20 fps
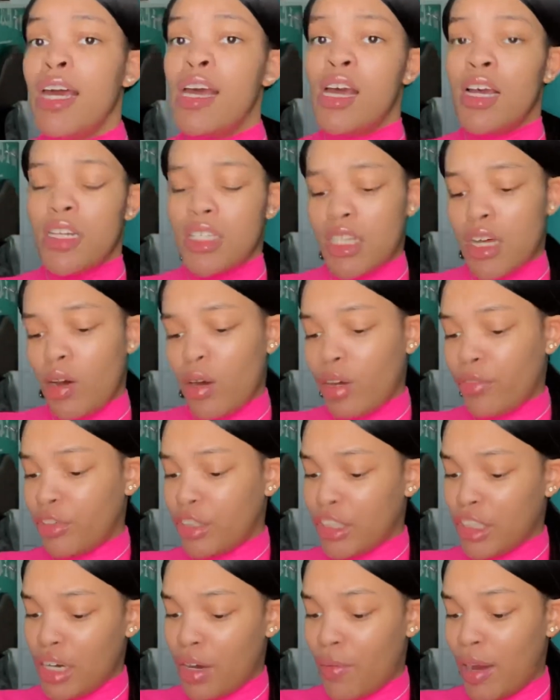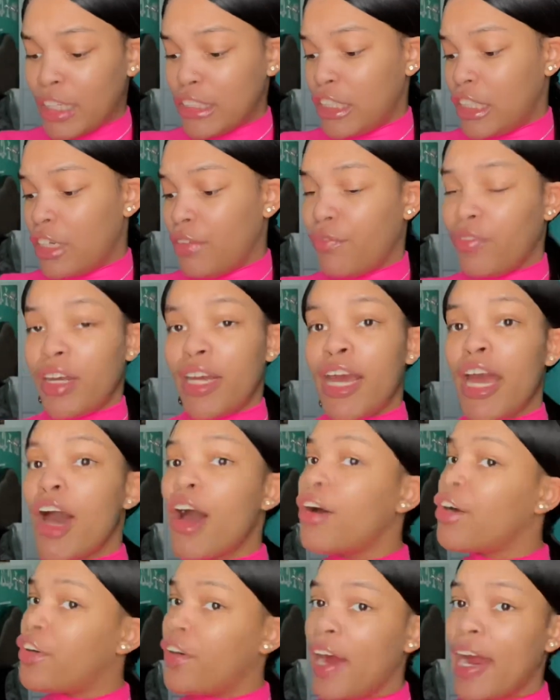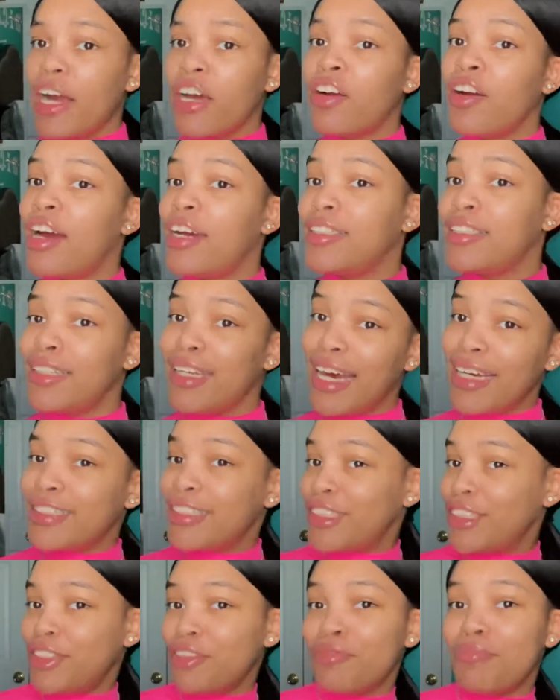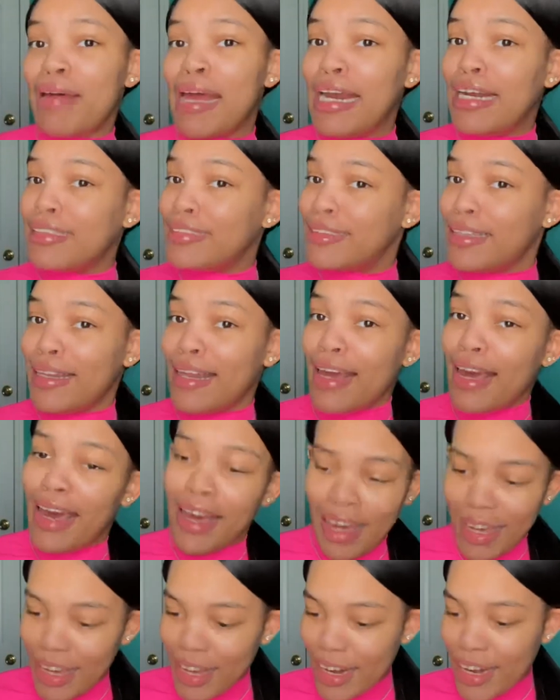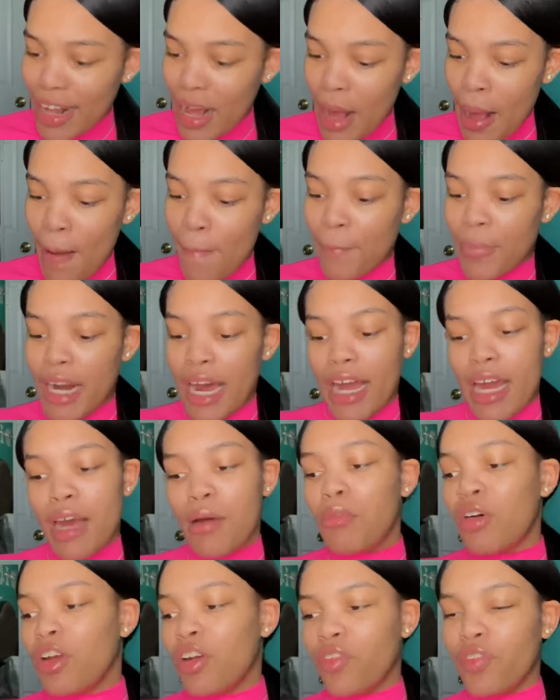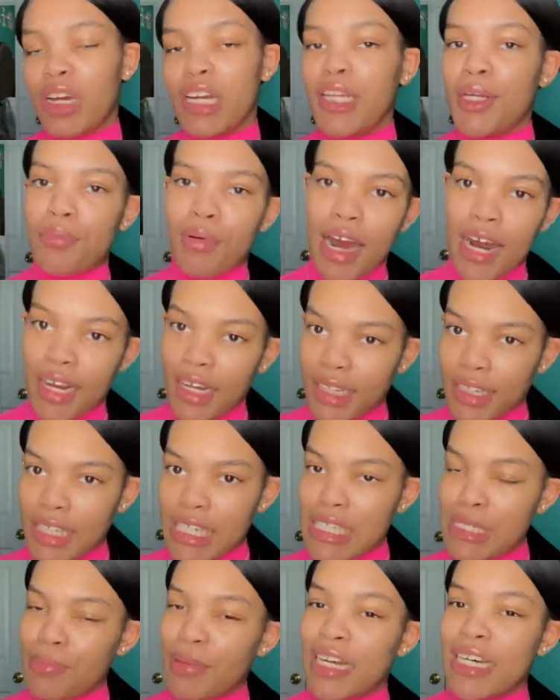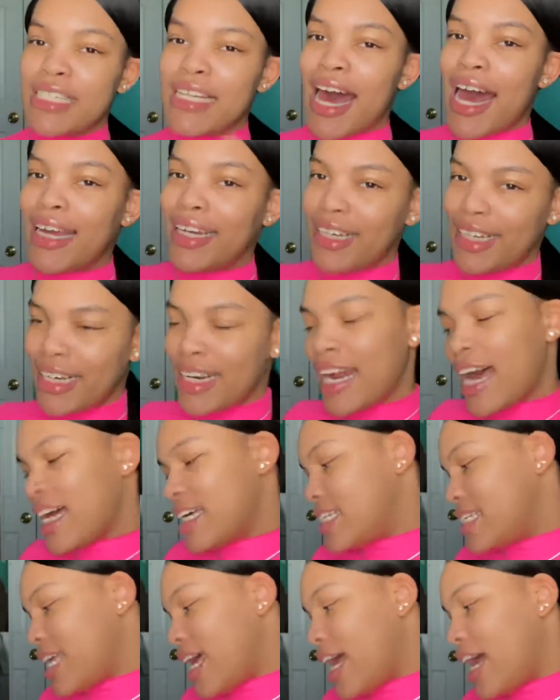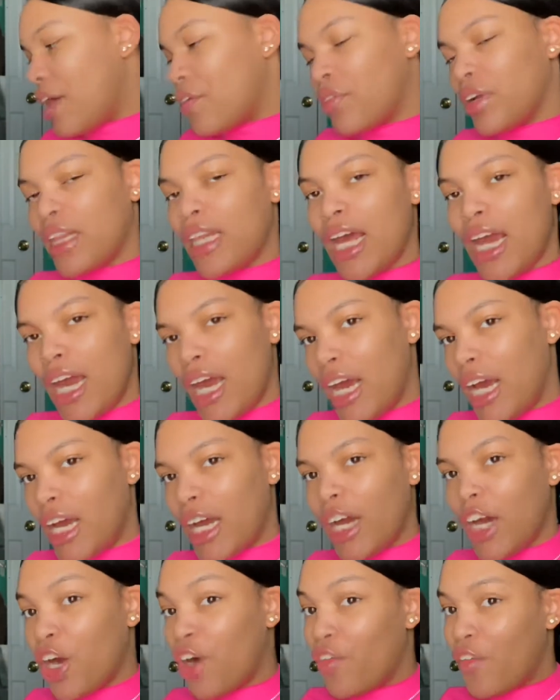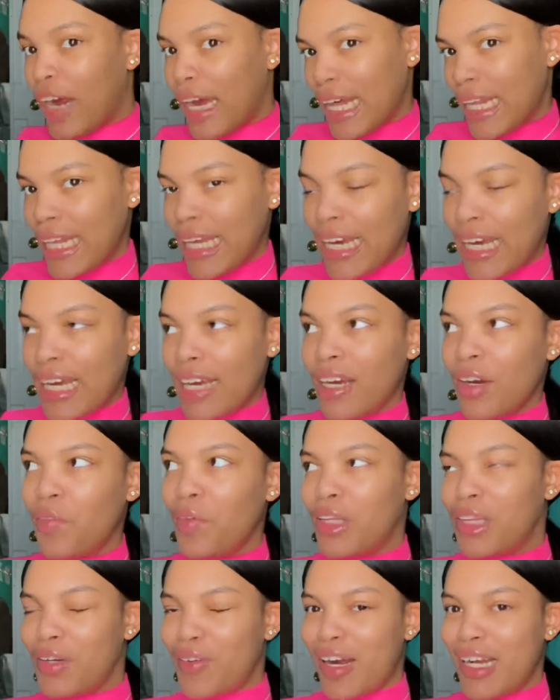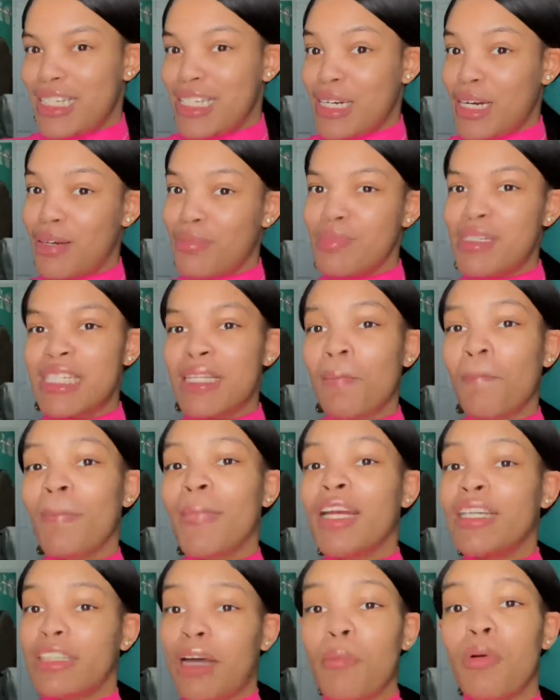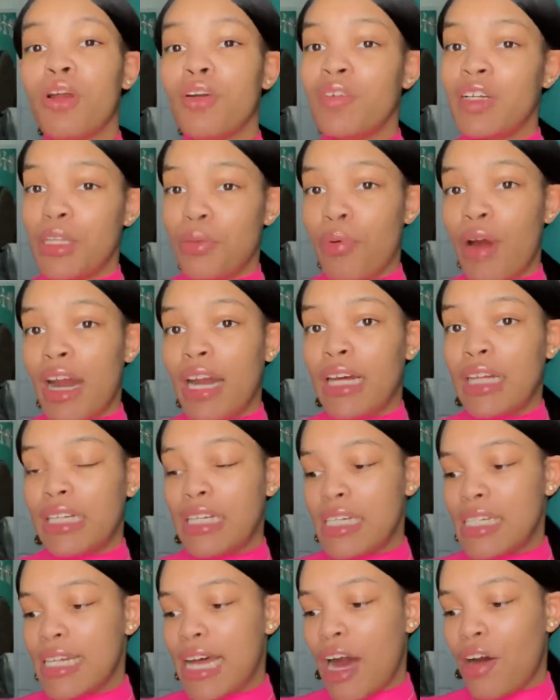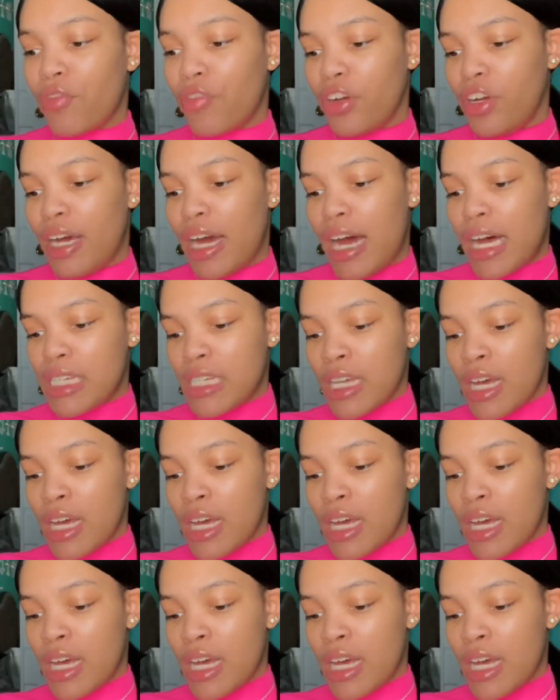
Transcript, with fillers: So if you're done watching the video, great, congratulations, you made it to the end. But I am going to read the product list because I did not say everything correctly with the right terms. So I'm going to read the product list out for you guys.